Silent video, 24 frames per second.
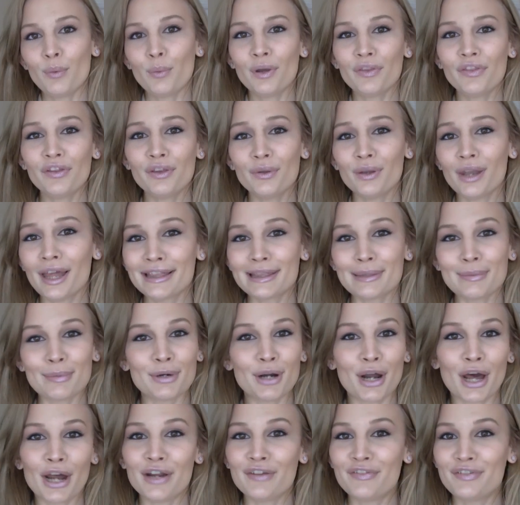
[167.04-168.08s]
Whether you like them or
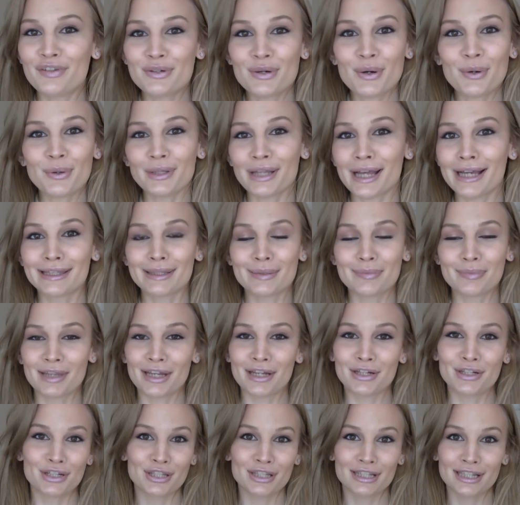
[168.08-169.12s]
not, if you don't like them,
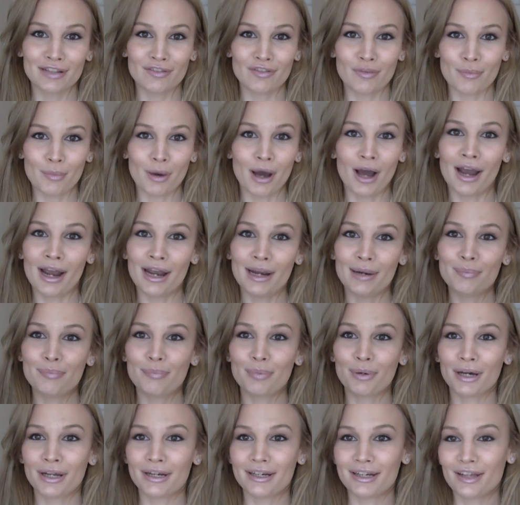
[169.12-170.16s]
then just leave them behind.
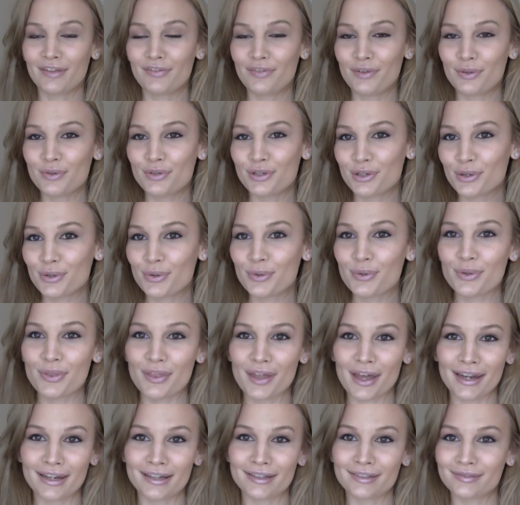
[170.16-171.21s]
But if you do,
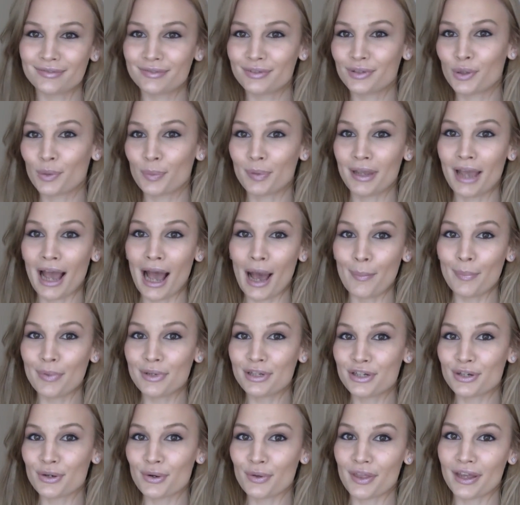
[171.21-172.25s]
then you'll be happy
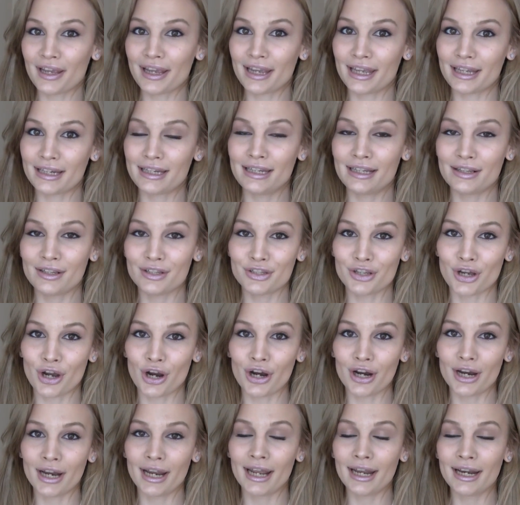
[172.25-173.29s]
to know that kitten heels
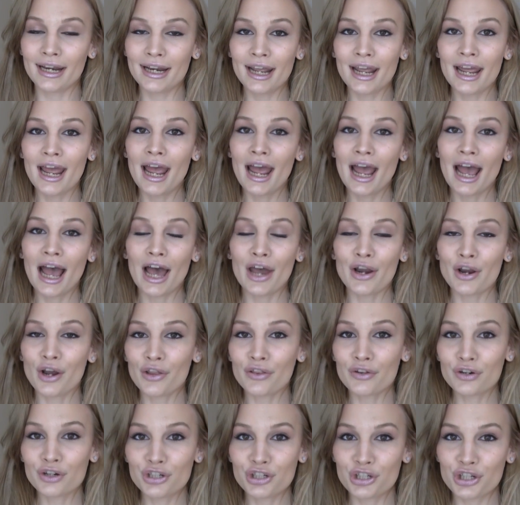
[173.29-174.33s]
are in.
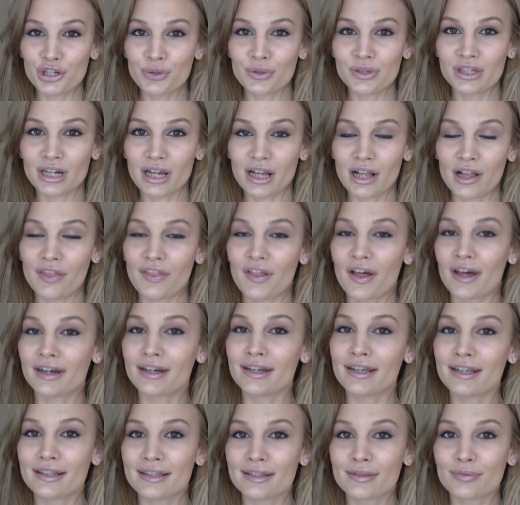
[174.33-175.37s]
Another shoe style
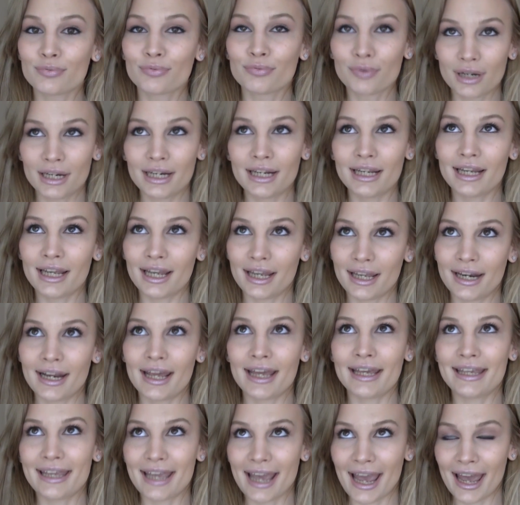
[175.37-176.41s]
that is really in
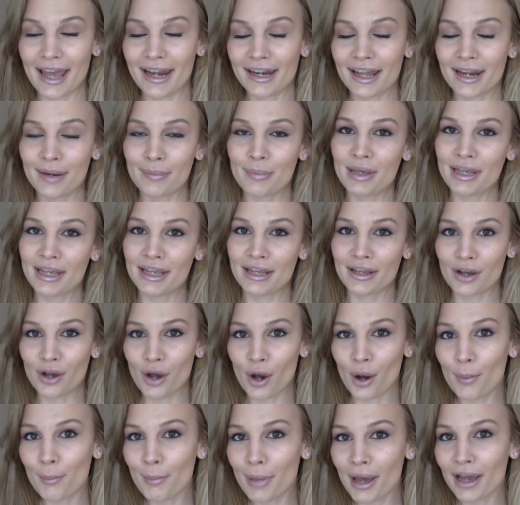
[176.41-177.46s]
again and making a
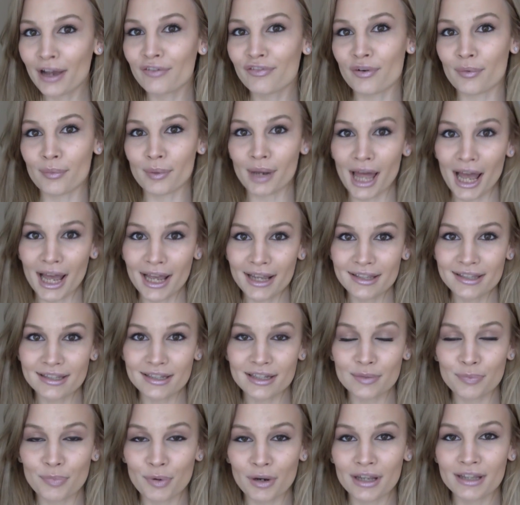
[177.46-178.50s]
comeback from last
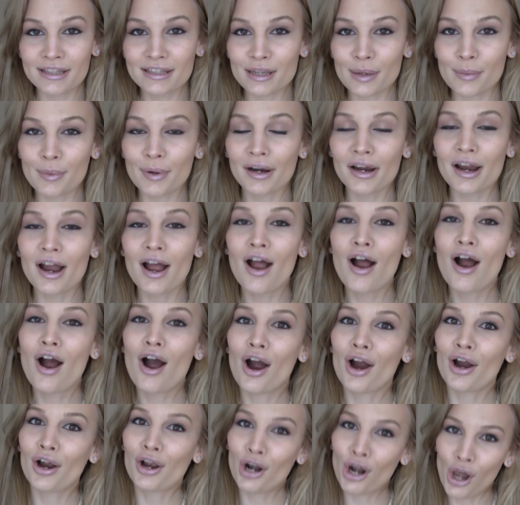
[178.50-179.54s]
spring and summer
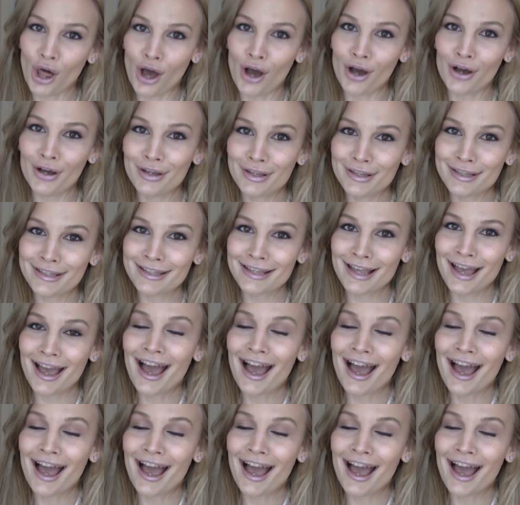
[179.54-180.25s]
are clogs.